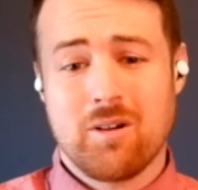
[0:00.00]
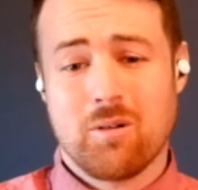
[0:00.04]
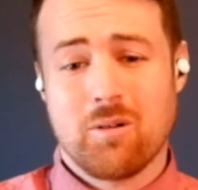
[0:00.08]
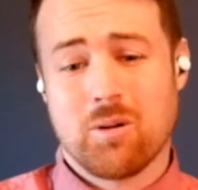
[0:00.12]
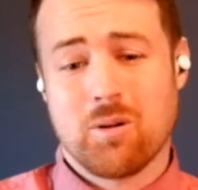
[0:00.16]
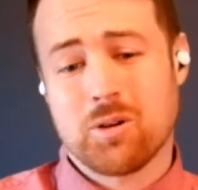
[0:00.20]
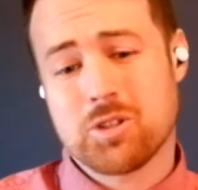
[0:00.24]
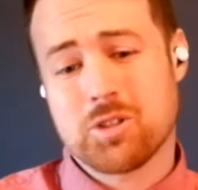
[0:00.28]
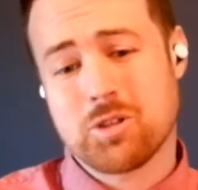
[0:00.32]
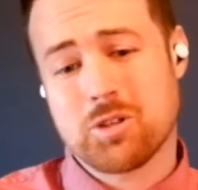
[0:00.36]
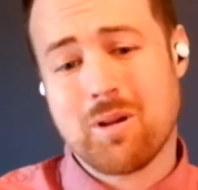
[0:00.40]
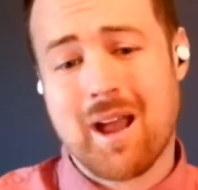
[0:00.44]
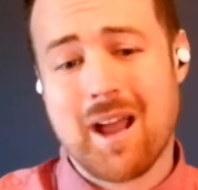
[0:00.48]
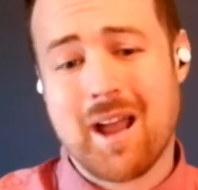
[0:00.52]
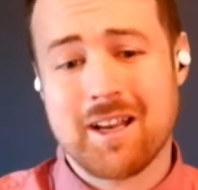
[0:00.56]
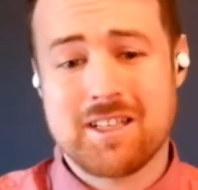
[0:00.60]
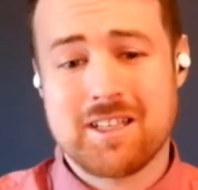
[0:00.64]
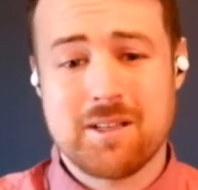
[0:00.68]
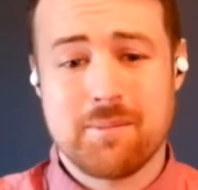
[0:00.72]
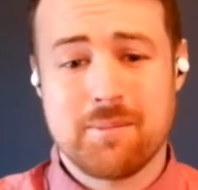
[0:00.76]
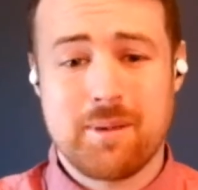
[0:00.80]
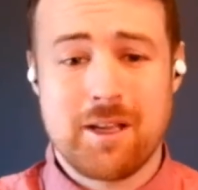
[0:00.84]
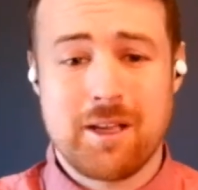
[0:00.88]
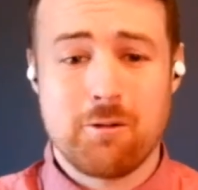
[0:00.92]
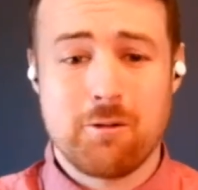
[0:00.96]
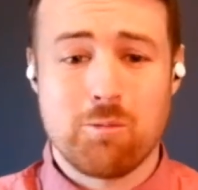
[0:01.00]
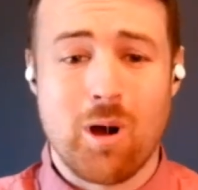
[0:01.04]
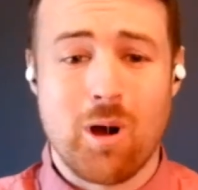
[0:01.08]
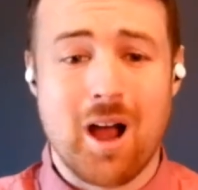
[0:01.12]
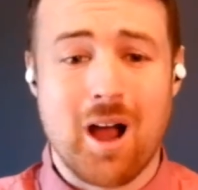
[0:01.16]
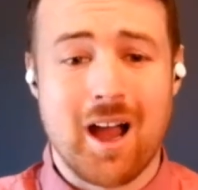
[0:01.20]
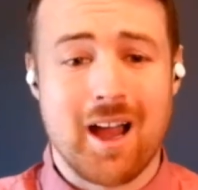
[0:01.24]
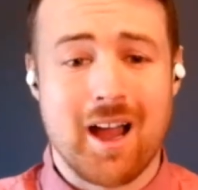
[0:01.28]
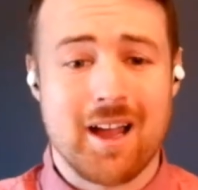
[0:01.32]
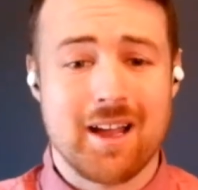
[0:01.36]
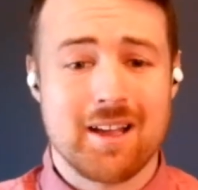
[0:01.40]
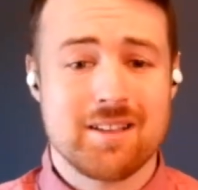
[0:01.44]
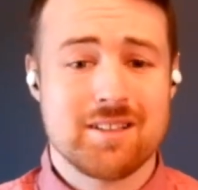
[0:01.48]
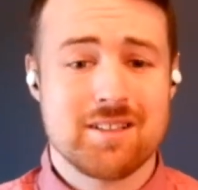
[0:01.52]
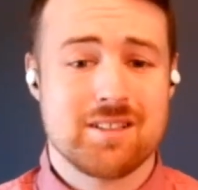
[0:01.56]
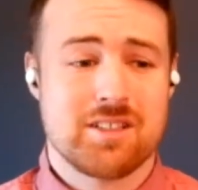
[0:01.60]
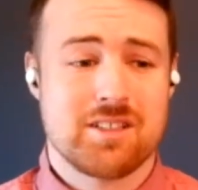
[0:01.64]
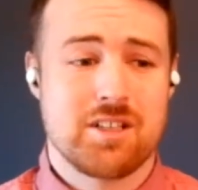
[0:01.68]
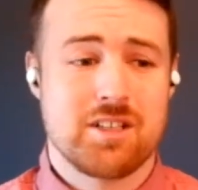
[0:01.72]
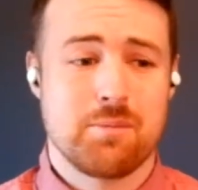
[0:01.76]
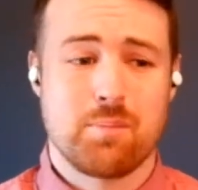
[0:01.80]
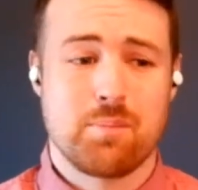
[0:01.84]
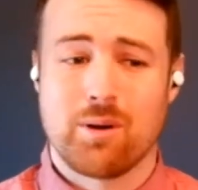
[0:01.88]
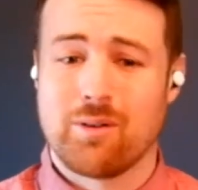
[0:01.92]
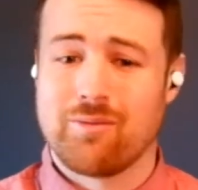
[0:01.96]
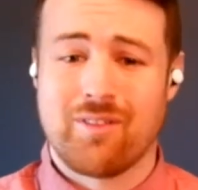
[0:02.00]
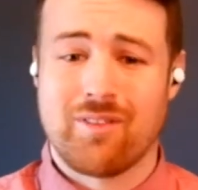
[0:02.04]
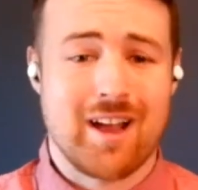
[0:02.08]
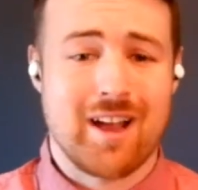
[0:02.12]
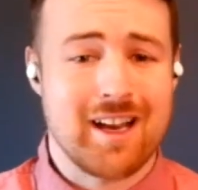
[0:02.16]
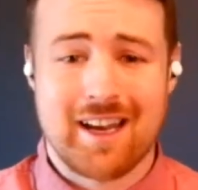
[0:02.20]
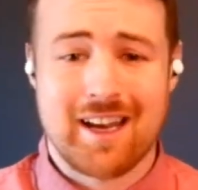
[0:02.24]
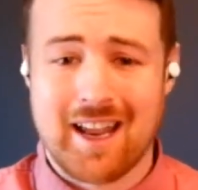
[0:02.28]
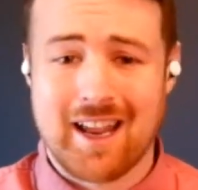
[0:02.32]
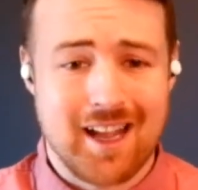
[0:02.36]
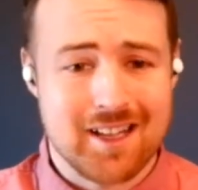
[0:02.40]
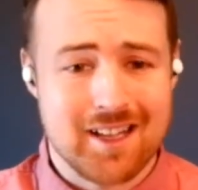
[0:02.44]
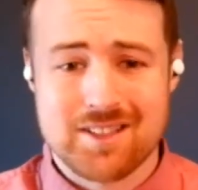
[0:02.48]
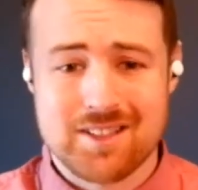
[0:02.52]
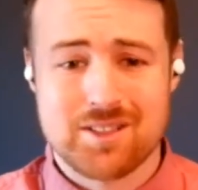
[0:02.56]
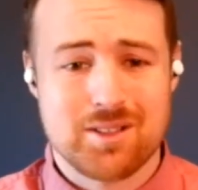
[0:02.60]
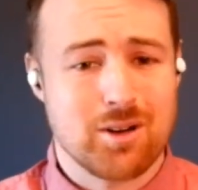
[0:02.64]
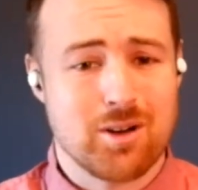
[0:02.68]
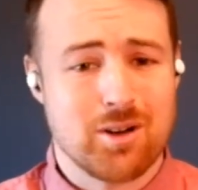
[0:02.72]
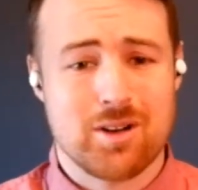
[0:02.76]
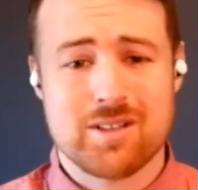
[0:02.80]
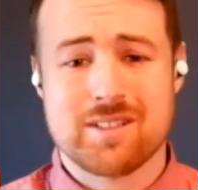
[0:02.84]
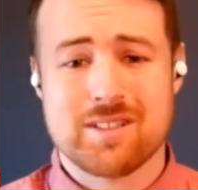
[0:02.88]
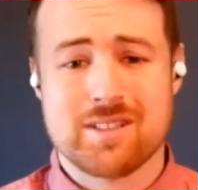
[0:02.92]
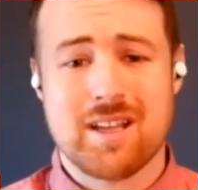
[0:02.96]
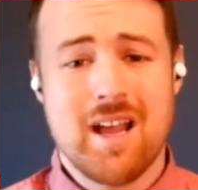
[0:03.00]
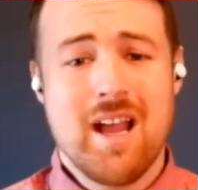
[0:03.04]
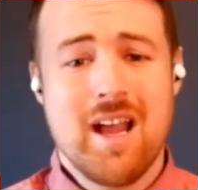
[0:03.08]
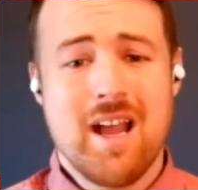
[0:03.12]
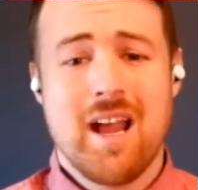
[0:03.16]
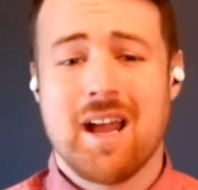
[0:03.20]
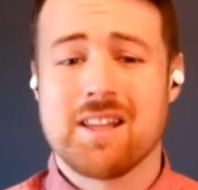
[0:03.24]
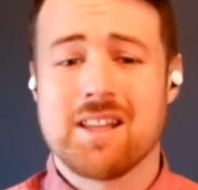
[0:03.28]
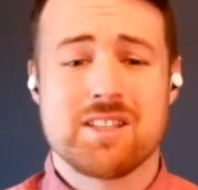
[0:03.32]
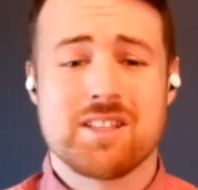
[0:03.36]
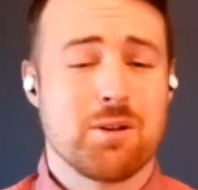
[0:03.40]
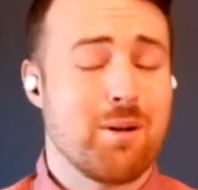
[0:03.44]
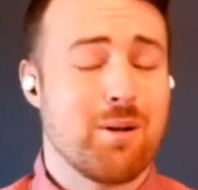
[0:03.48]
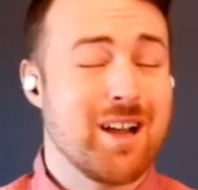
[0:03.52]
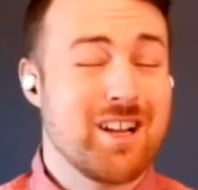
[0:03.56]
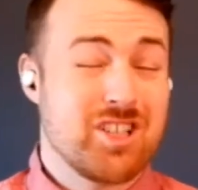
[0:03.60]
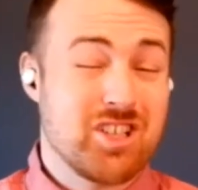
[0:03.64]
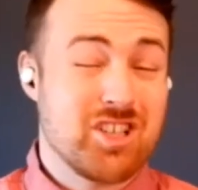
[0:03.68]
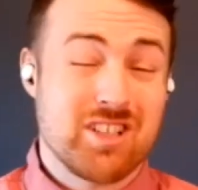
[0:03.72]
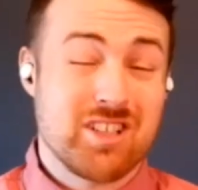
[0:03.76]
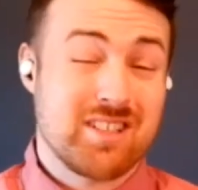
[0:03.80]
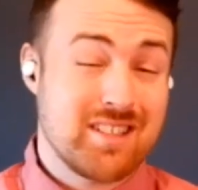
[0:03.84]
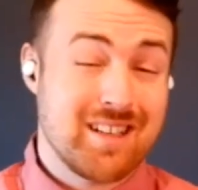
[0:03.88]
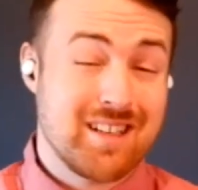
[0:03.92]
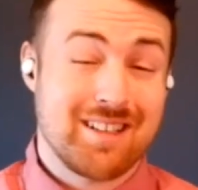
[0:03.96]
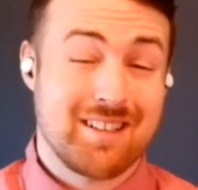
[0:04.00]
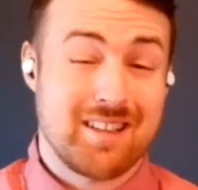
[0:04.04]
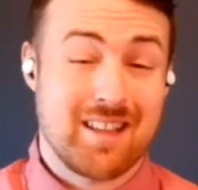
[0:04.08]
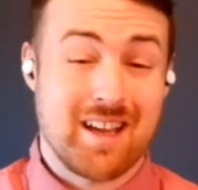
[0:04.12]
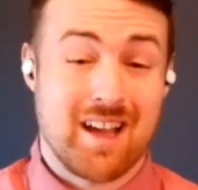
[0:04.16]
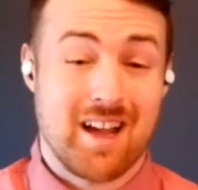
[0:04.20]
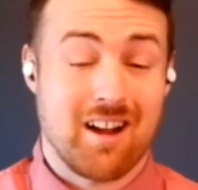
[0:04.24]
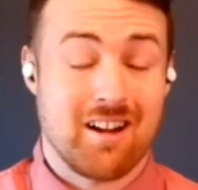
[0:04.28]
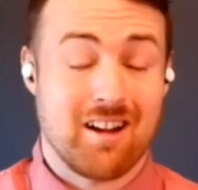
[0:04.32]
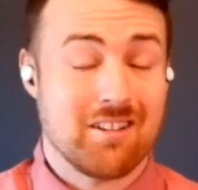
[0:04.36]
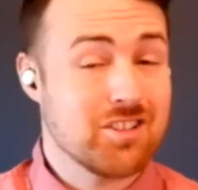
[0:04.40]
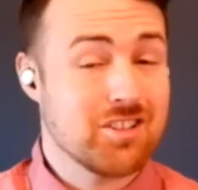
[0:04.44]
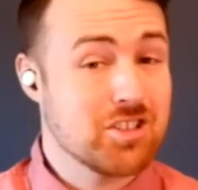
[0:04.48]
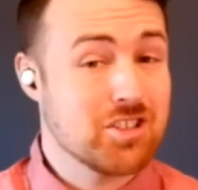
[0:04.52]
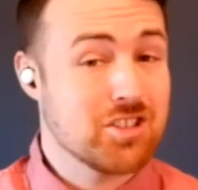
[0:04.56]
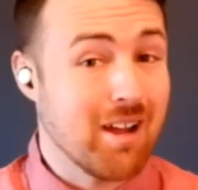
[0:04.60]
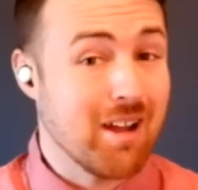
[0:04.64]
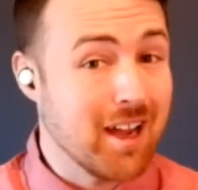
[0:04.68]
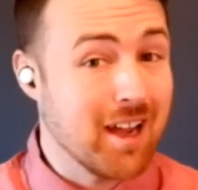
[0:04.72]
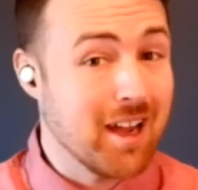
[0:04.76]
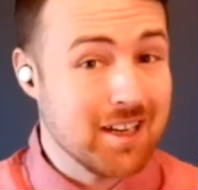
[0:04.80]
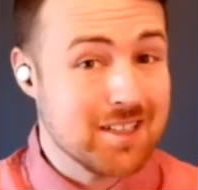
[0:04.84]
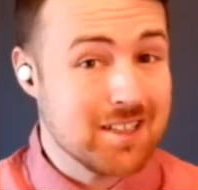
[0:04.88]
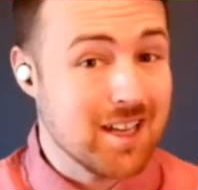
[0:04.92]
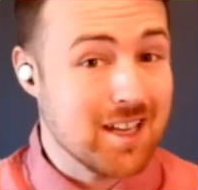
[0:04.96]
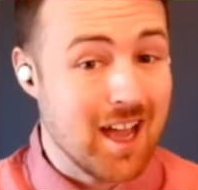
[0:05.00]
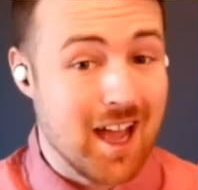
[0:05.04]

or try to be wise to provide answers. And so I just sit there trying to